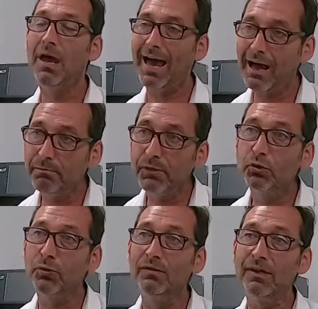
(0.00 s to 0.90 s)
and
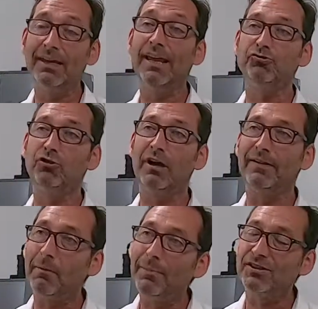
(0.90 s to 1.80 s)
between the electrolyte
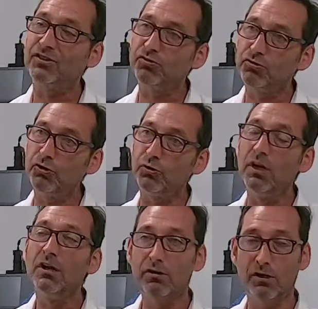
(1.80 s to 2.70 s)
that passes through
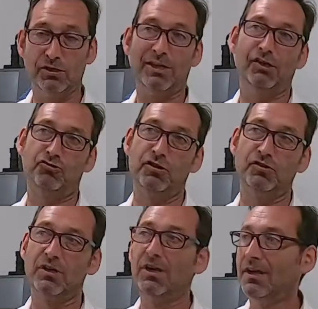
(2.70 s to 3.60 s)
those electrodes.